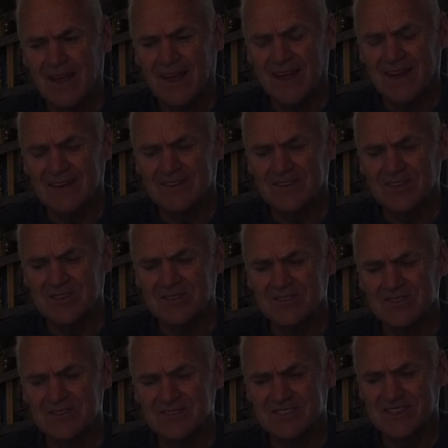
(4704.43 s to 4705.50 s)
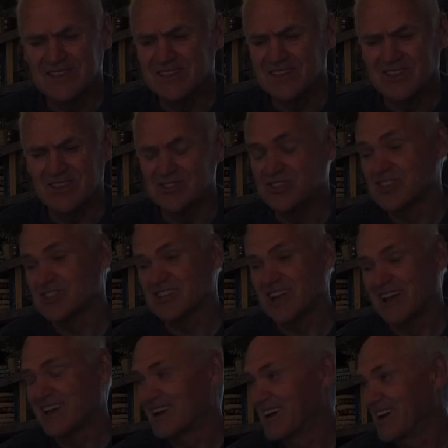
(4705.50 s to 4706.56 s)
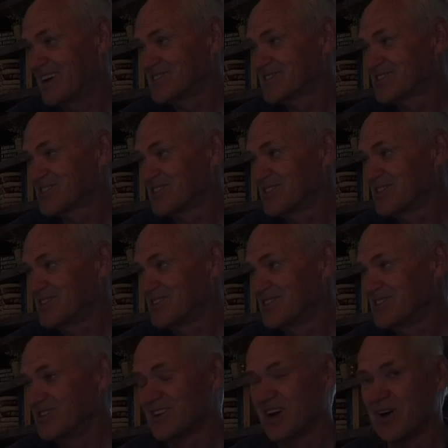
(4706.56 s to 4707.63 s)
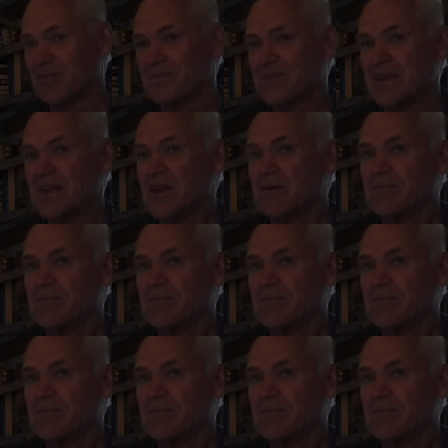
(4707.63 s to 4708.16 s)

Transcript: and to see that they're just like us, you know.